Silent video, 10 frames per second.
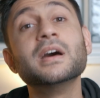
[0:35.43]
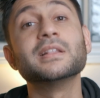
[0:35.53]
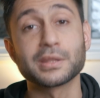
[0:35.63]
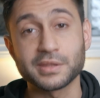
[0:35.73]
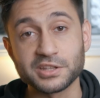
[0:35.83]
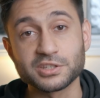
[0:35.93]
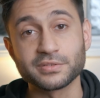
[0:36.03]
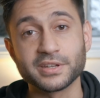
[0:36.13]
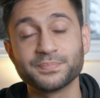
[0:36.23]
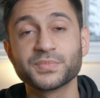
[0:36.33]
Let's get to
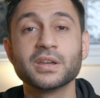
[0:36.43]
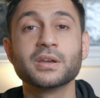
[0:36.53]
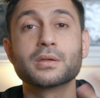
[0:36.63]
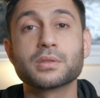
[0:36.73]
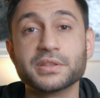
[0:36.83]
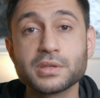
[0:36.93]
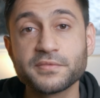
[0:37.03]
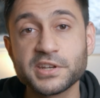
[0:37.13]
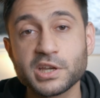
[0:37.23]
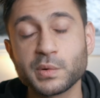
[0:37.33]
it. So in this
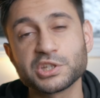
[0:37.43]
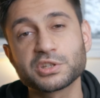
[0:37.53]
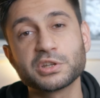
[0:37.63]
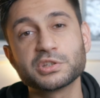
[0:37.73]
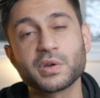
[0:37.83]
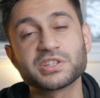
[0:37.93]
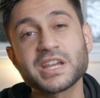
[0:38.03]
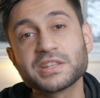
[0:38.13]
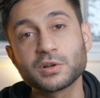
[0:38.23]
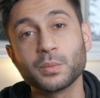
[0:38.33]
video, we're just going to do a
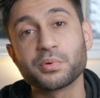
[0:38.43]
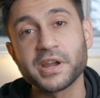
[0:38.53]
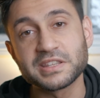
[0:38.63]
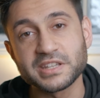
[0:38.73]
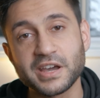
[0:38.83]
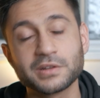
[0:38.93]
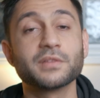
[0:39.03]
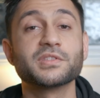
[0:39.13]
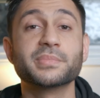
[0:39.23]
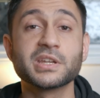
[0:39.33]
technical breakdown
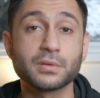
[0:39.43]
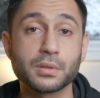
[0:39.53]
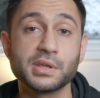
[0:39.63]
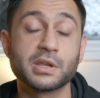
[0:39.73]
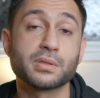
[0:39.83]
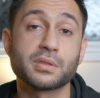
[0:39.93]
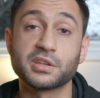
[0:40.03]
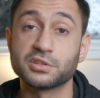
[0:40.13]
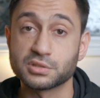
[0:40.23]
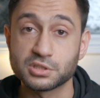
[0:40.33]
of the B-roll sequence that
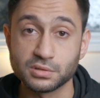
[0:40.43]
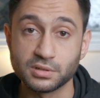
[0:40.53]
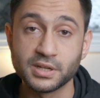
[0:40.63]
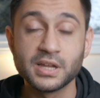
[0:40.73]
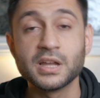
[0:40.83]
you just saw.